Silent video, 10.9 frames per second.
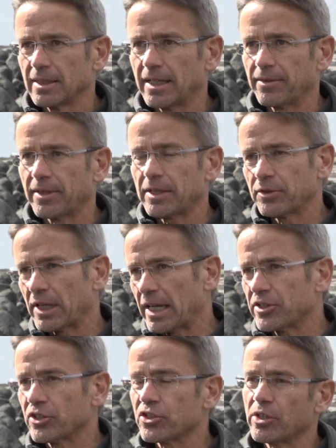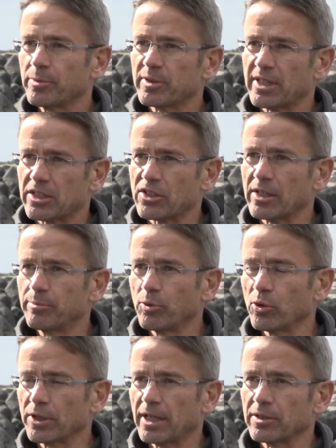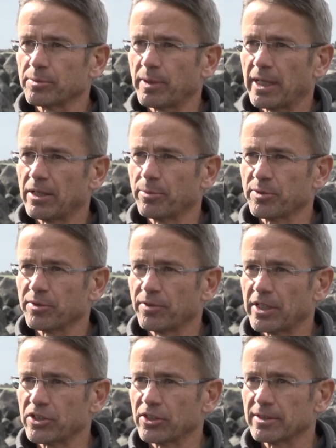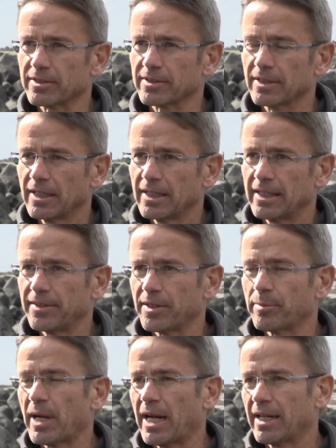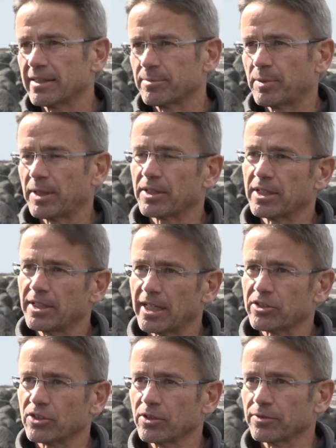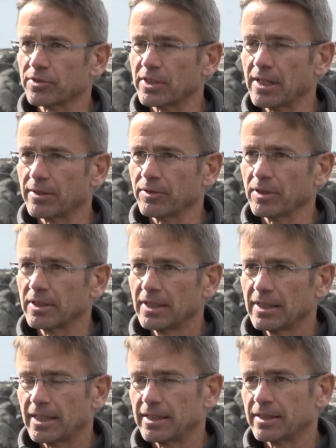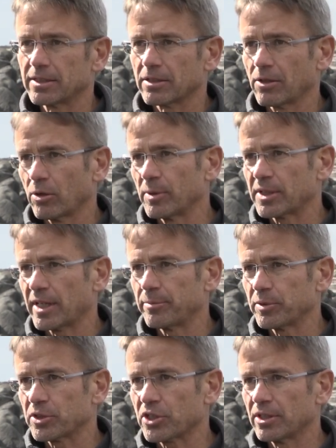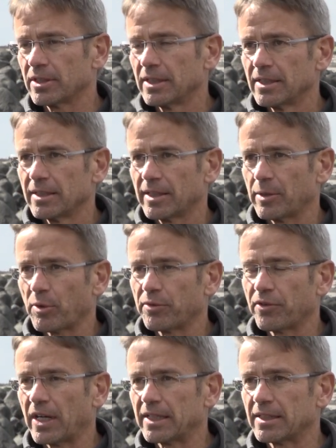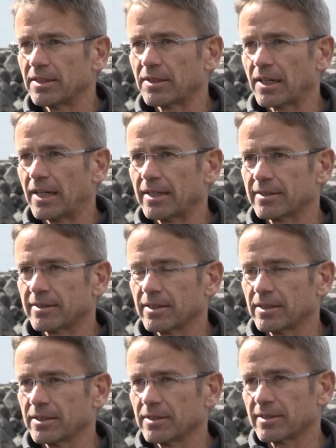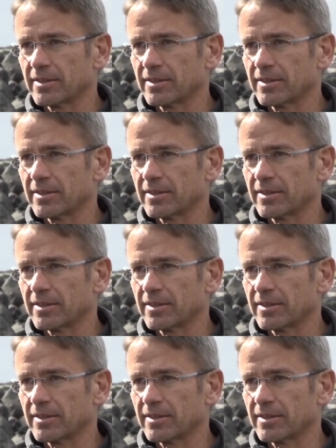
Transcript: And that relationship is actually borne out by observations in the past, by the connection of sea level and global temperature that we find in the last uh,